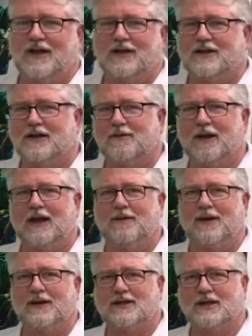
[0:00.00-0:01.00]
to the baby and
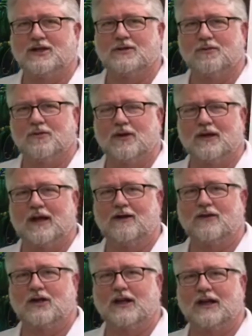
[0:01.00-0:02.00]
teach him where that
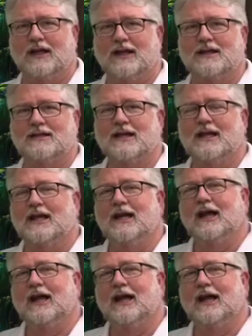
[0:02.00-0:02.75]
jelly is. And